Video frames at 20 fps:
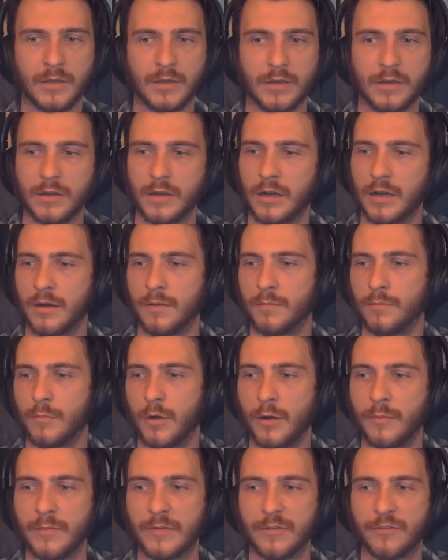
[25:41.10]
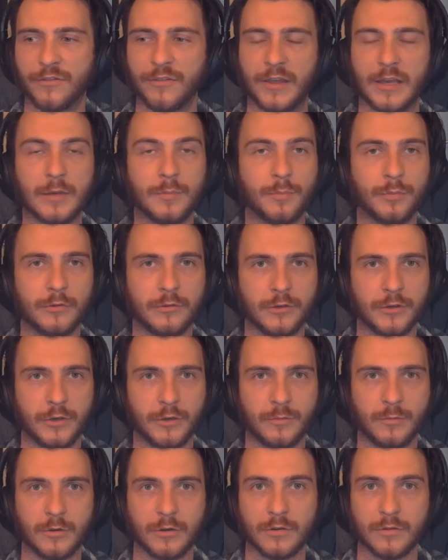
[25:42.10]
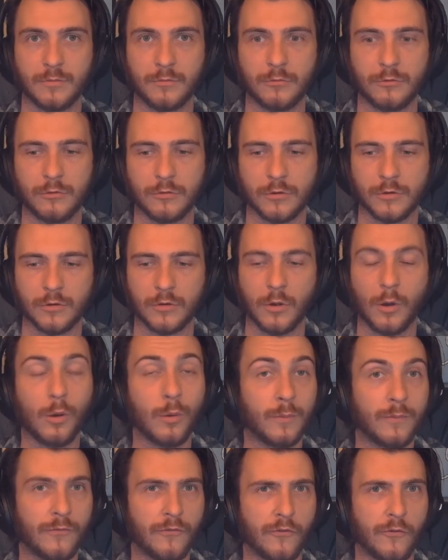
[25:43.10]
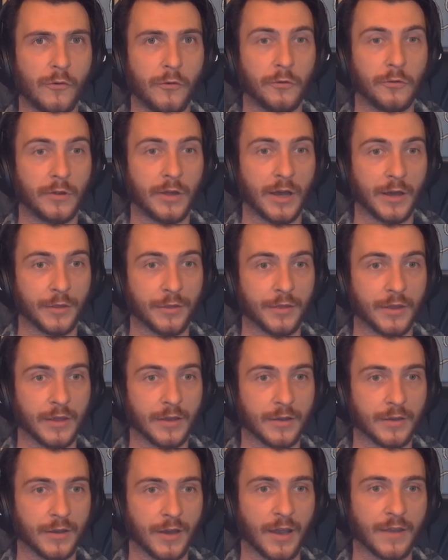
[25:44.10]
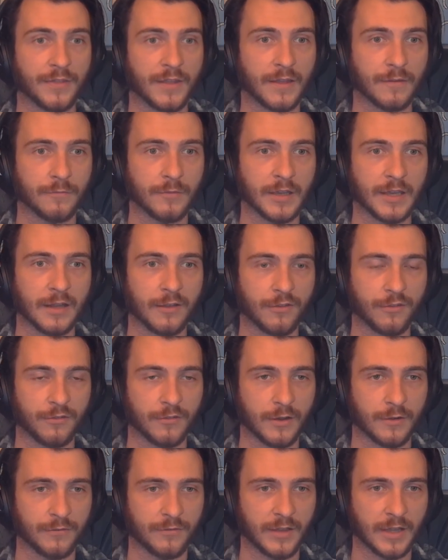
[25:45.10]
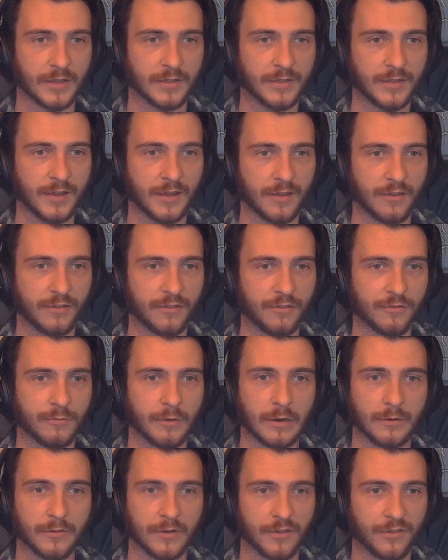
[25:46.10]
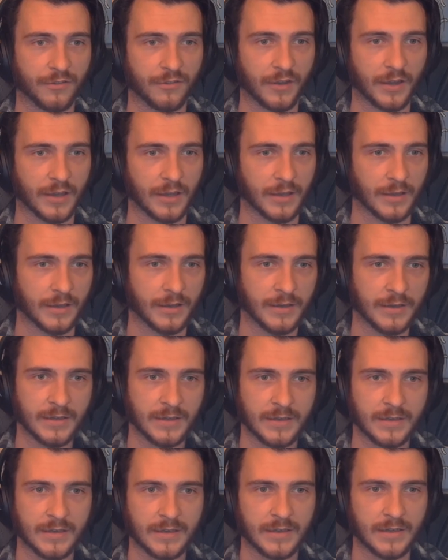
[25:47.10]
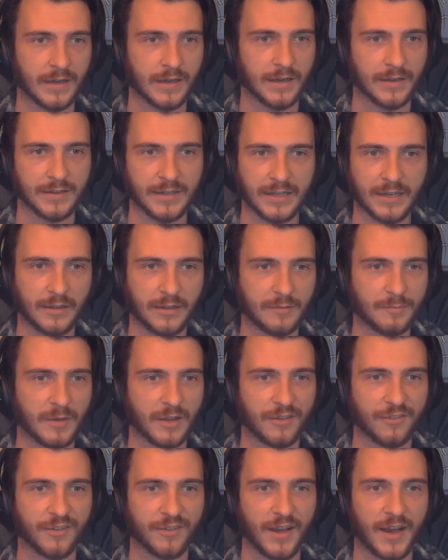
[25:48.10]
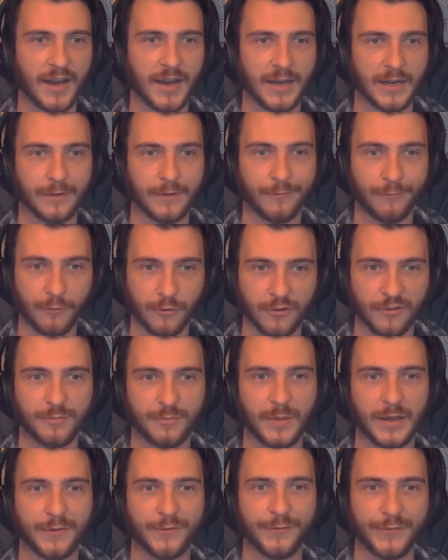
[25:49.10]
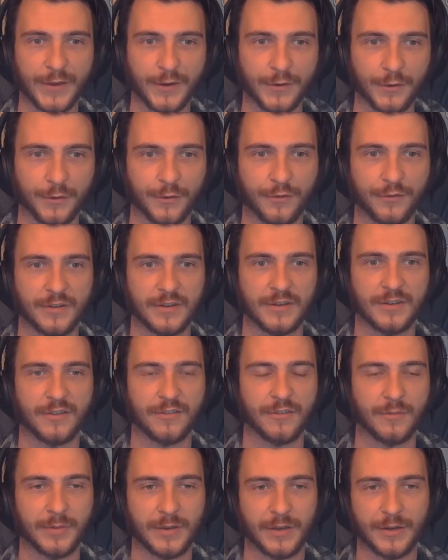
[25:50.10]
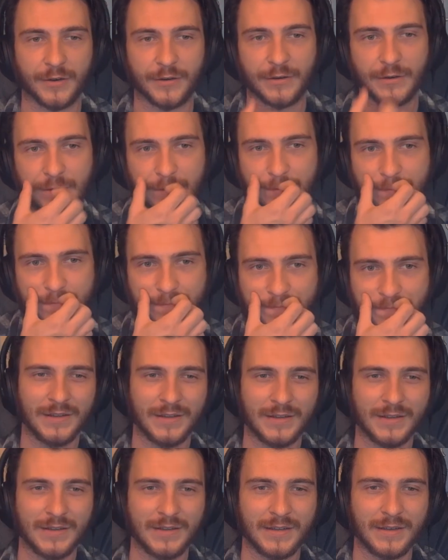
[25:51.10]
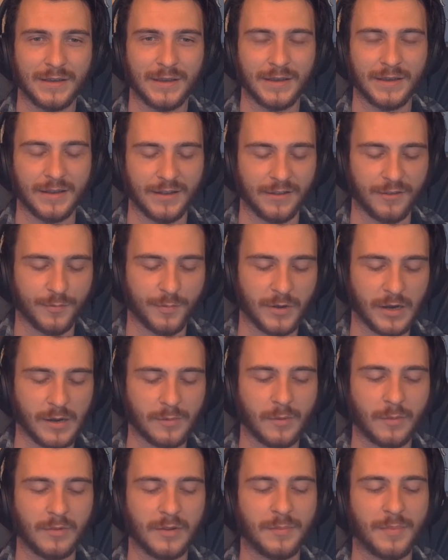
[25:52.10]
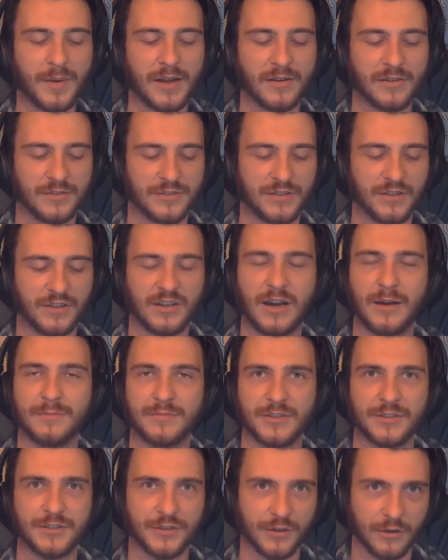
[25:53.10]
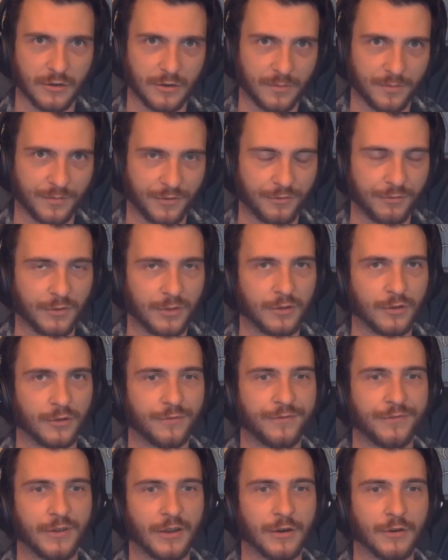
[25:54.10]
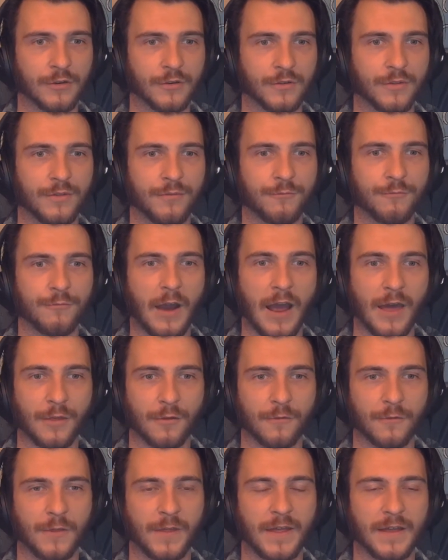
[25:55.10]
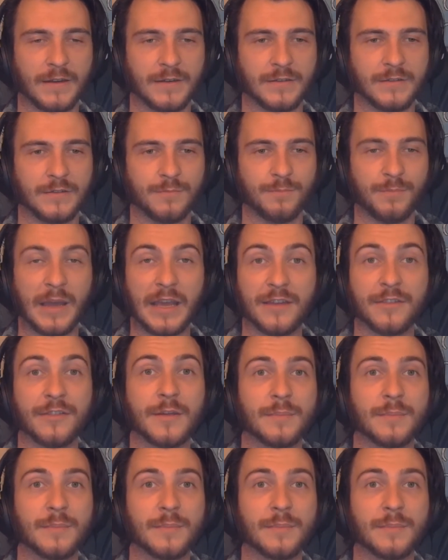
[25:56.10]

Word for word: Um, moments like Bloom are more hopeful, I think. And then we get stuff like this where we say, uh, needle in my side, I force my fears to disappear. It, it's probably better to come to terms with your fear rather than make them